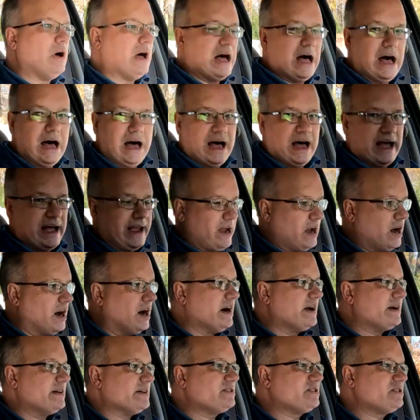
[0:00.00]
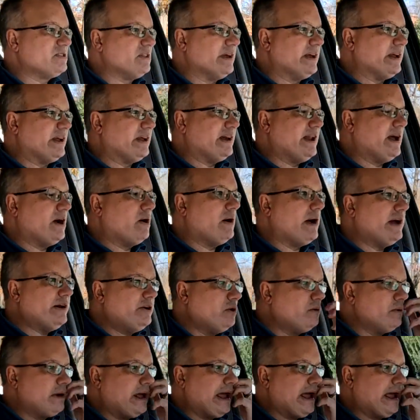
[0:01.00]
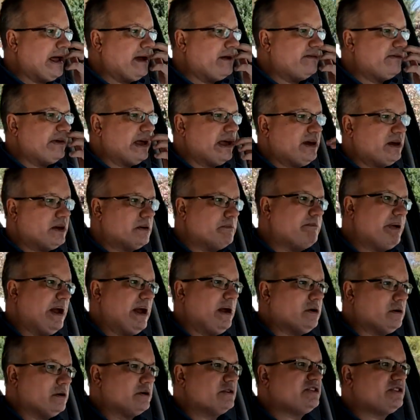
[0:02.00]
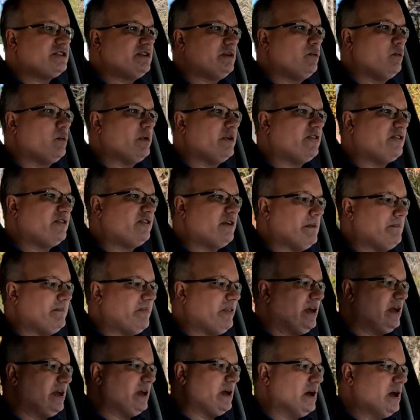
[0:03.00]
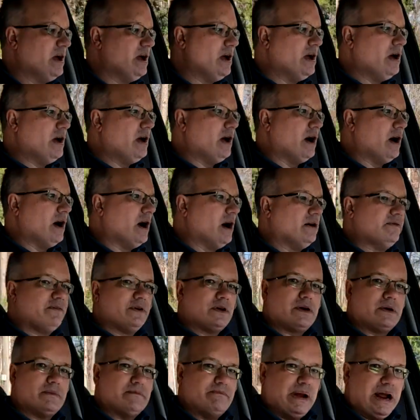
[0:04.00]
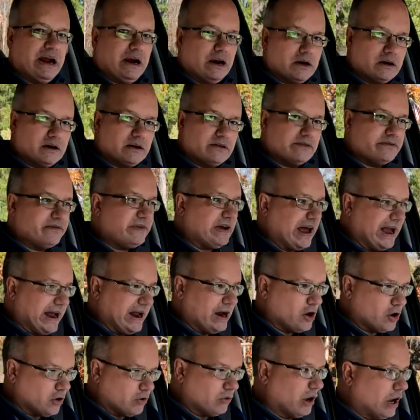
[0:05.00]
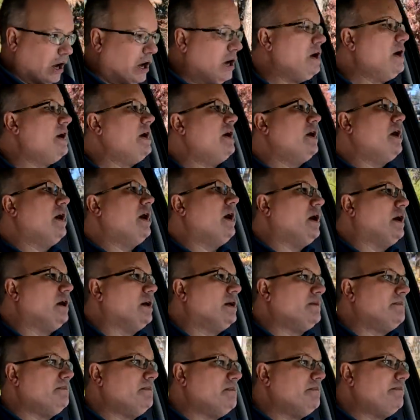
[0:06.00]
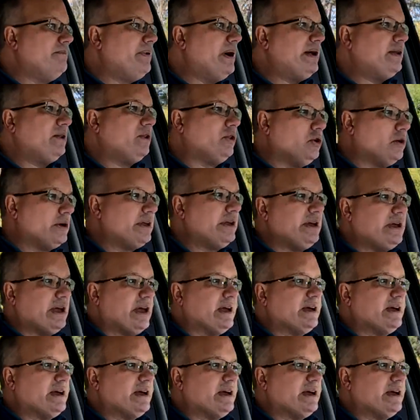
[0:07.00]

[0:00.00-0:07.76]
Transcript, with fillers: high, honestly. Now, I don't have a comparison with something of a comparative era. Um, but looking